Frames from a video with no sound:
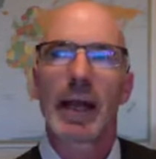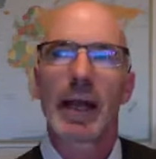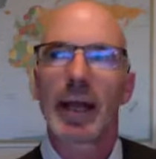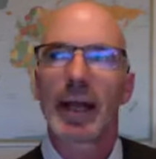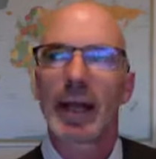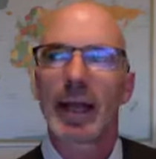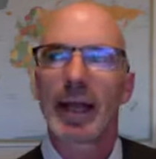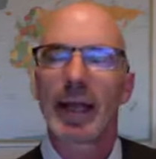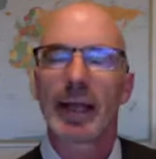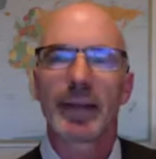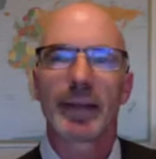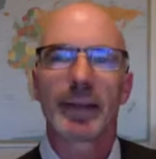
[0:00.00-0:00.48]

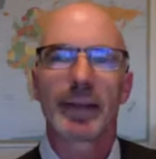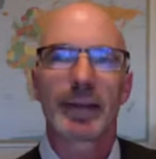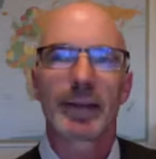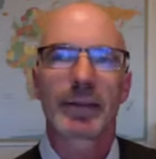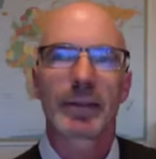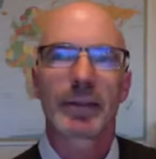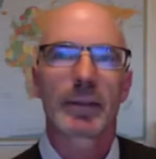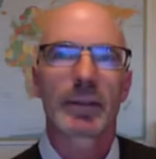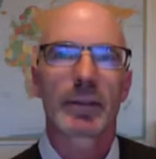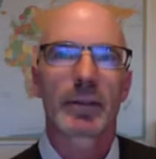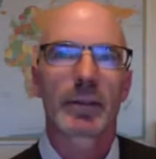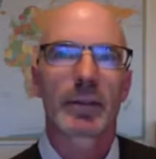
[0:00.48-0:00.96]
and
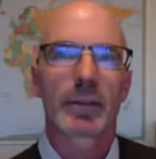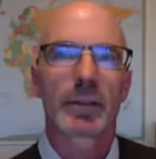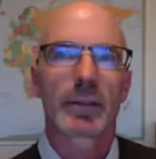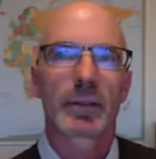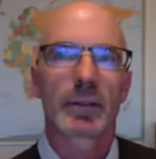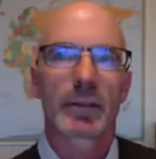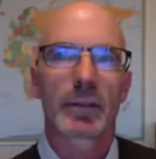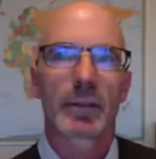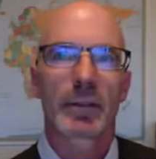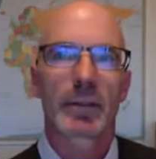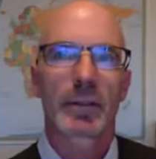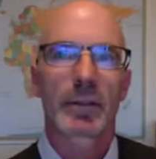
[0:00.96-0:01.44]

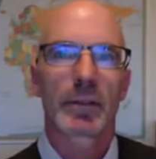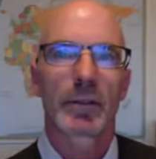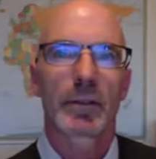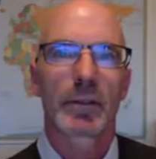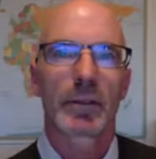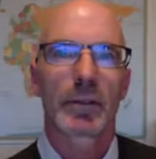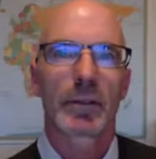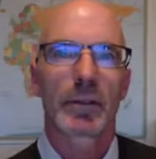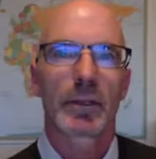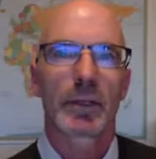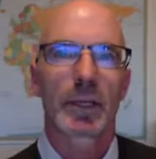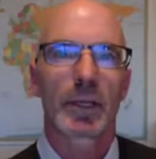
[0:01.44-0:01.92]

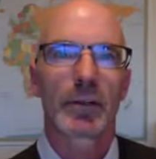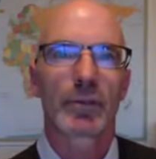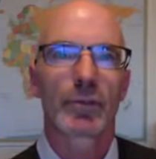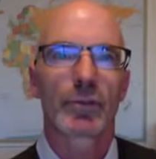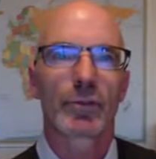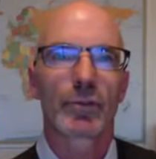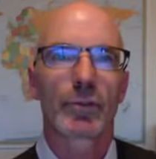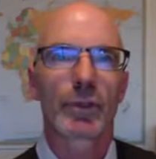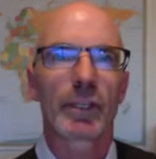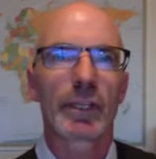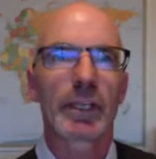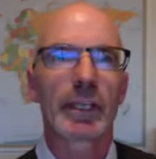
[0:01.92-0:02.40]
it was
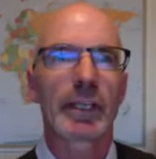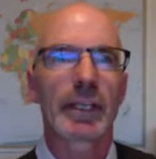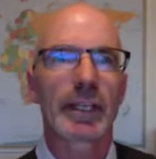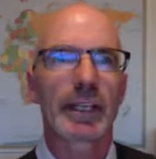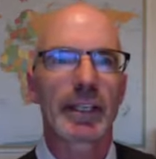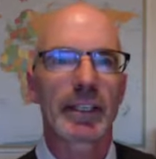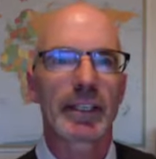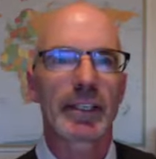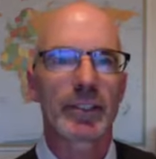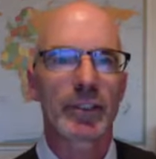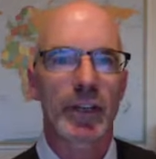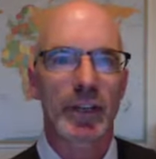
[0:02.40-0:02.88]
really
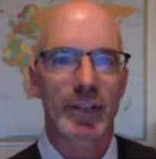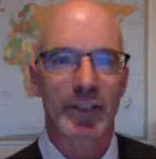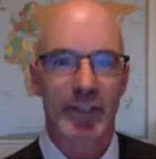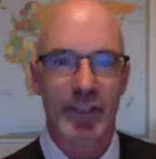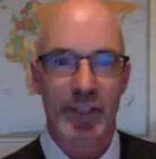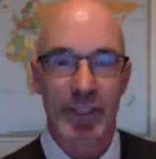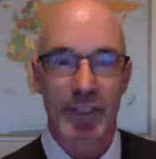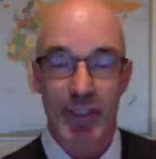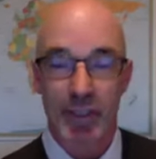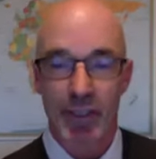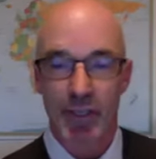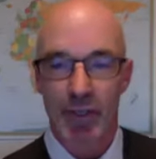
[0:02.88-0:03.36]

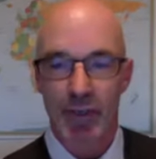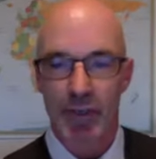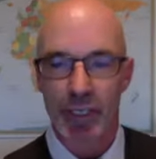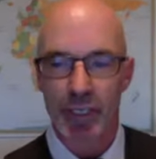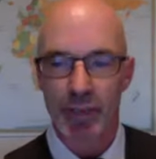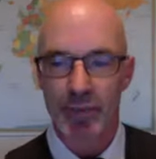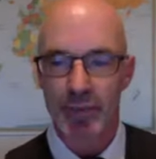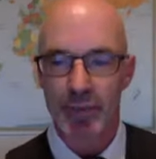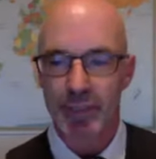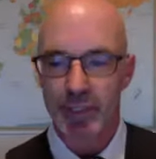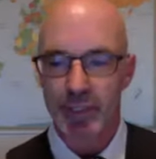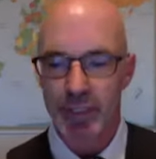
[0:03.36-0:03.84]
interesting. You know,
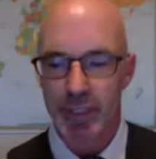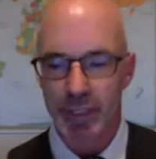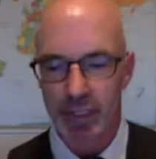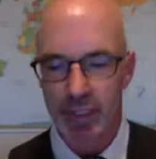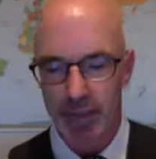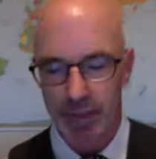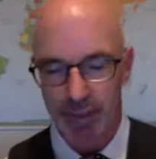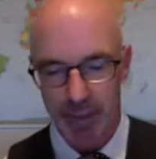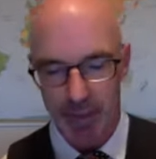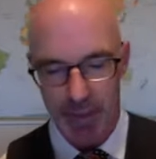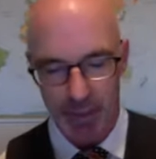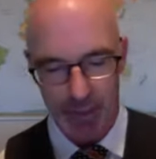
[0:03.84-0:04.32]
he was a,
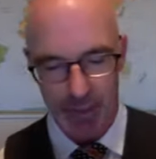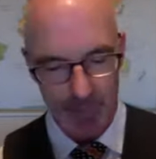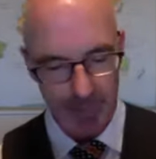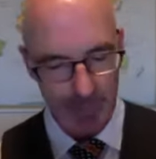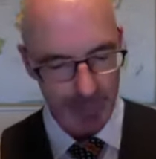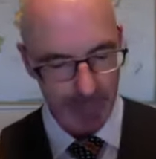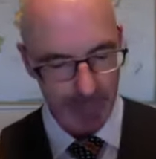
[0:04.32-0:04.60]
a,